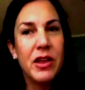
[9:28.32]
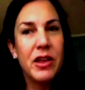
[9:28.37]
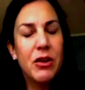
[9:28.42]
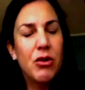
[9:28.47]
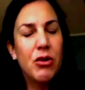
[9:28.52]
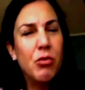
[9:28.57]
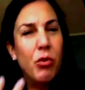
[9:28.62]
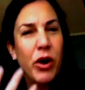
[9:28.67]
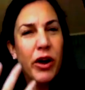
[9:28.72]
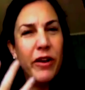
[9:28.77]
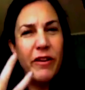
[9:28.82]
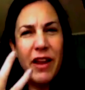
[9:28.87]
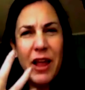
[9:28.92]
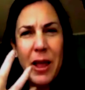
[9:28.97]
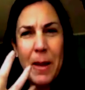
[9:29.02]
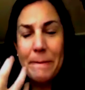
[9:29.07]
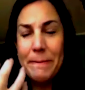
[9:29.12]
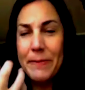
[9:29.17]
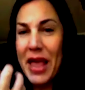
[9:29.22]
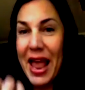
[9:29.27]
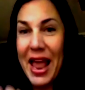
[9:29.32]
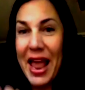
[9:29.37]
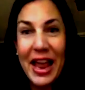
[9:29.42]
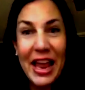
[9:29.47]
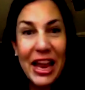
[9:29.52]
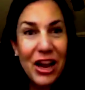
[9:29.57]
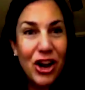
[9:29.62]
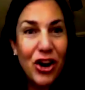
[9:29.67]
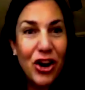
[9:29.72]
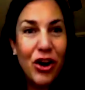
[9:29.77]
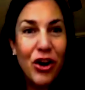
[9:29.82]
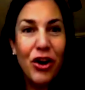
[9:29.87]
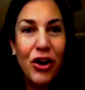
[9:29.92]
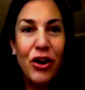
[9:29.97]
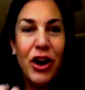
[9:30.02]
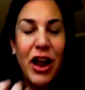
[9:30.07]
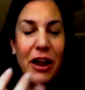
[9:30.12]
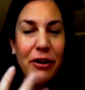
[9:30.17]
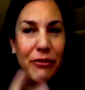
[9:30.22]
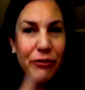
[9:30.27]
what anger
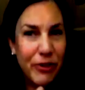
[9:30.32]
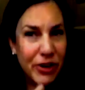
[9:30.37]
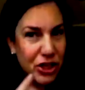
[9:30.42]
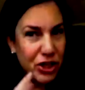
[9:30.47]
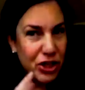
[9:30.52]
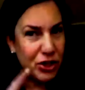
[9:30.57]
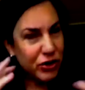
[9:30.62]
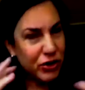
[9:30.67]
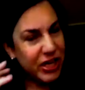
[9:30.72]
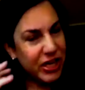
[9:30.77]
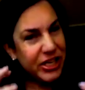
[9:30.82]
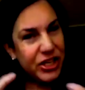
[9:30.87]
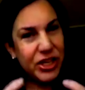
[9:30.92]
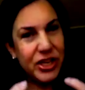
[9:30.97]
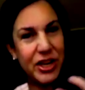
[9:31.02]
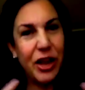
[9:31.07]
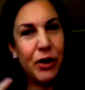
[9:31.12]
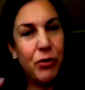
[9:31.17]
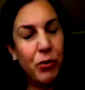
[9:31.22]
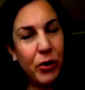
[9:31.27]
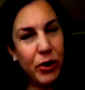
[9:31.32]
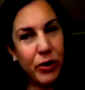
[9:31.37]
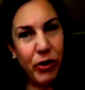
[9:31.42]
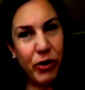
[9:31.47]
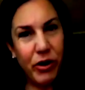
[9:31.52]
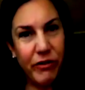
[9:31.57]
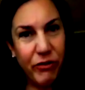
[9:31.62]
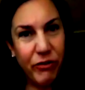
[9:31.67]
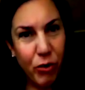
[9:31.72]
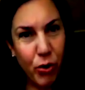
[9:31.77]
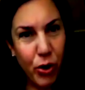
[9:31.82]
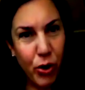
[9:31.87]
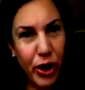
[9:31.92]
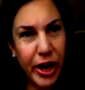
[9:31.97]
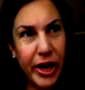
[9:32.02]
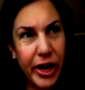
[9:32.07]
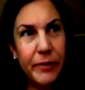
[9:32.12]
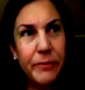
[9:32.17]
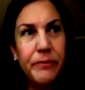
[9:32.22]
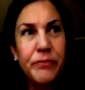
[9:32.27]
and frustration I'd want to
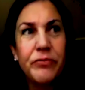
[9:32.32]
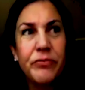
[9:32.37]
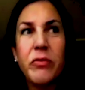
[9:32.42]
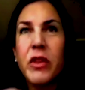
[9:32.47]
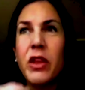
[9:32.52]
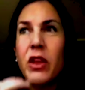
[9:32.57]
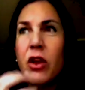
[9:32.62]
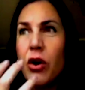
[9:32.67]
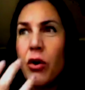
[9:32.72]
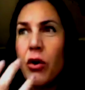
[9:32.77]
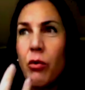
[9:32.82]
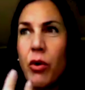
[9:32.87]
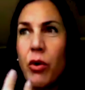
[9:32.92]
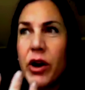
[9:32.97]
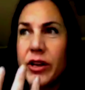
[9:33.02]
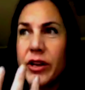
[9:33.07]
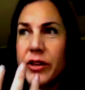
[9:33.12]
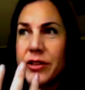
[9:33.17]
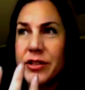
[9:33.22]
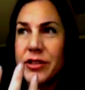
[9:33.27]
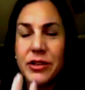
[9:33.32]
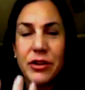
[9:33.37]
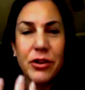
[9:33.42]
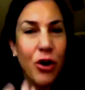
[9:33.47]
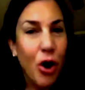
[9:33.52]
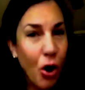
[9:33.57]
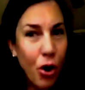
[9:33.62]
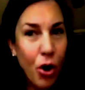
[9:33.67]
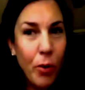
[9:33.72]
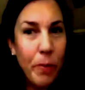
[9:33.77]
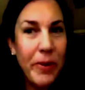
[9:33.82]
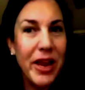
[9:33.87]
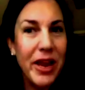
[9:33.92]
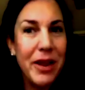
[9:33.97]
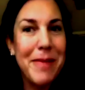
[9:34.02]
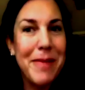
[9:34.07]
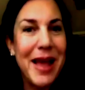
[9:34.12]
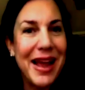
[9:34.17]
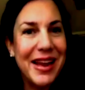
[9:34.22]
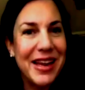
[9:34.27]
avoid, what coping
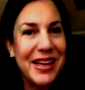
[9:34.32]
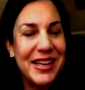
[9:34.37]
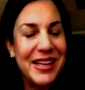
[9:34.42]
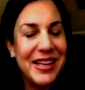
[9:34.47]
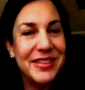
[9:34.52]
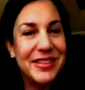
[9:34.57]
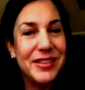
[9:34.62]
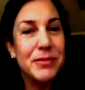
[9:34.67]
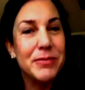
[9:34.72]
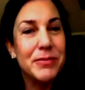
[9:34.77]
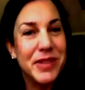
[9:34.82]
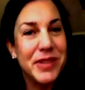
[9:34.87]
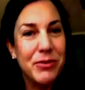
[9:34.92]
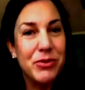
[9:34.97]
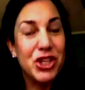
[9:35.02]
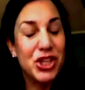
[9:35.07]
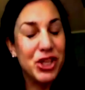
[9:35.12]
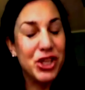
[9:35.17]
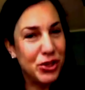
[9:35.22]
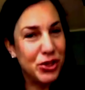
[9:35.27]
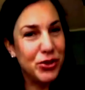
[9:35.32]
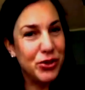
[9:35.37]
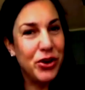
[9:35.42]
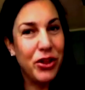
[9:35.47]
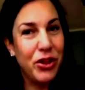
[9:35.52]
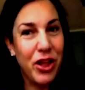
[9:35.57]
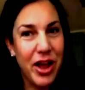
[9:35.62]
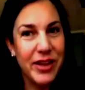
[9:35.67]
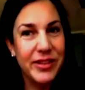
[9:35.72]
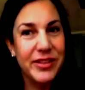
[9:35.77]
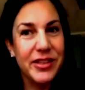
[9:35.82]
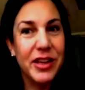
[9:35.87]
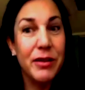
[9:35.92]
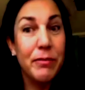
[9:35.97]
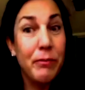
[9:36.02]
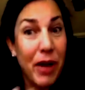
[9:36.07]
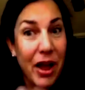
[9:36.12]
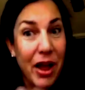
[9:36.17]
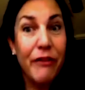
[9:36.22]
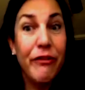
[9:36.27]
mechanisms I was utilizing
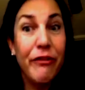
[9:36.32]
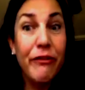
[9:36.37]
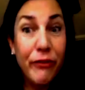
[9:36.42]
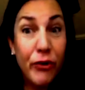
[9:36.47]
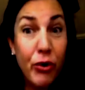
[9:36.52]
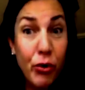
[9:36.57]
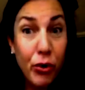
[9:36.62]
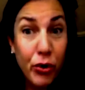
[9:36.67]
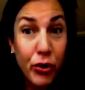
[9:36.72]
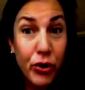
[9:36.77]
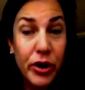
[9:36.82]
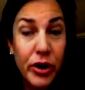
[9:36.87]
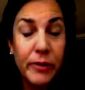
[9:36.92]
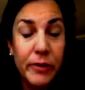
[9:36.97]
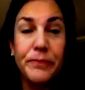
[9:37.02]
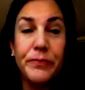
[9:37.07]
by food.